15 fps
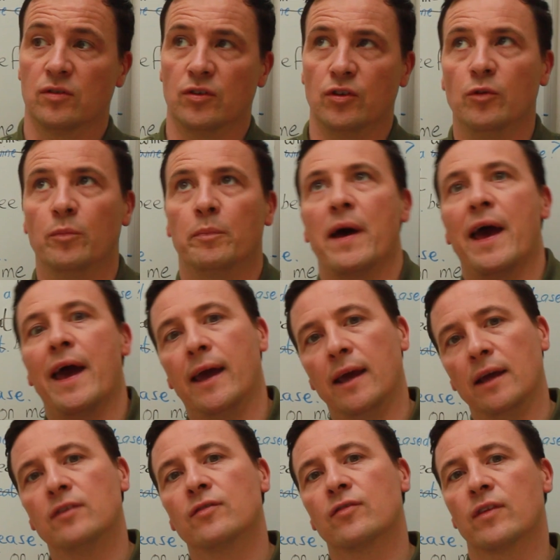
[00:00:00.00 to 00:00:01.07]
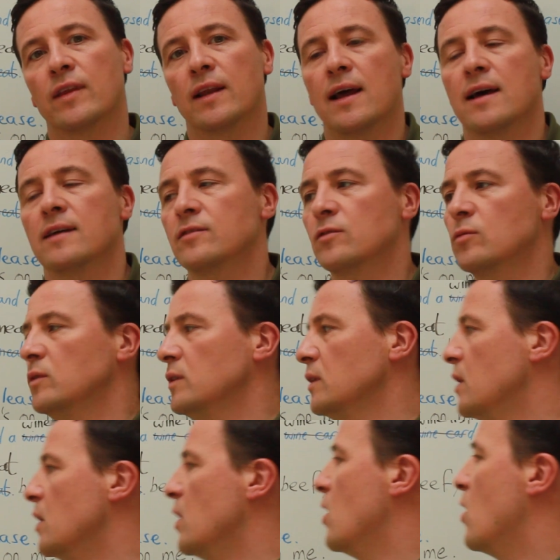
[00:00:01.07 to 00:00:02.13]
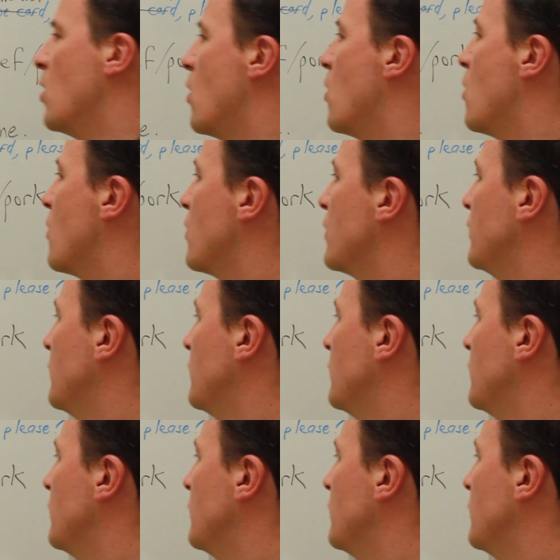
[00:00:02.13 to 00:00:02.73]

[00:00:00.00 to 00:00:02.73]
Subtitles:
you paid for the last one. Or you